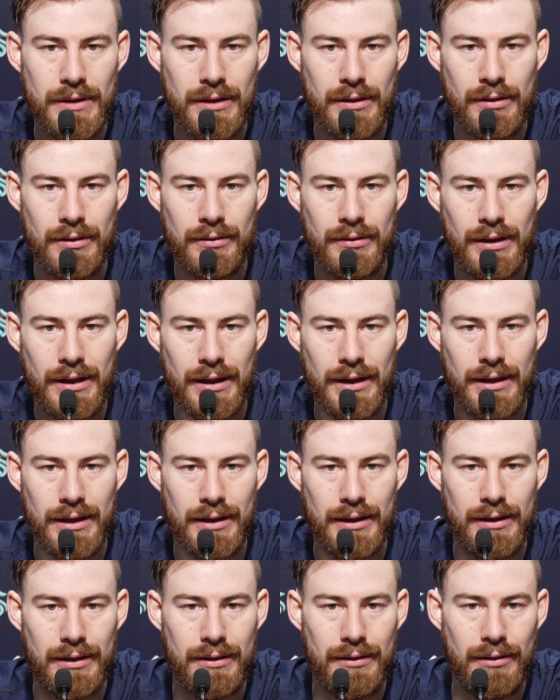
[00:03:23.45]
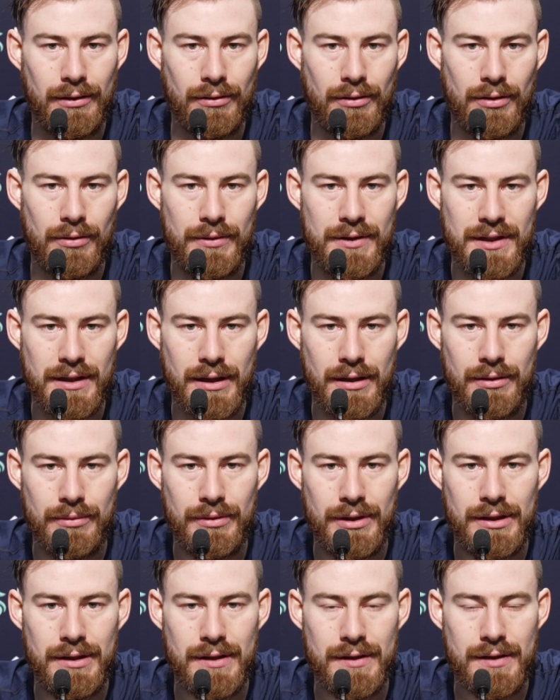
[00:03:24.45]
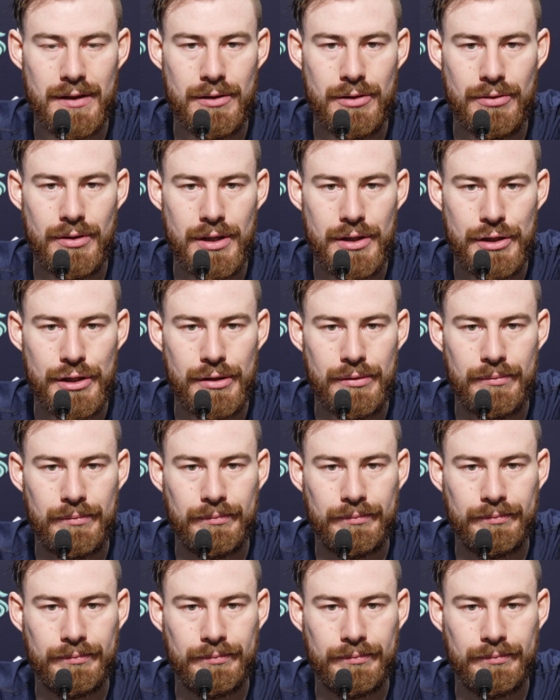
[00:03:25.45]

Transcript: You know, like it, you always got to read the situation.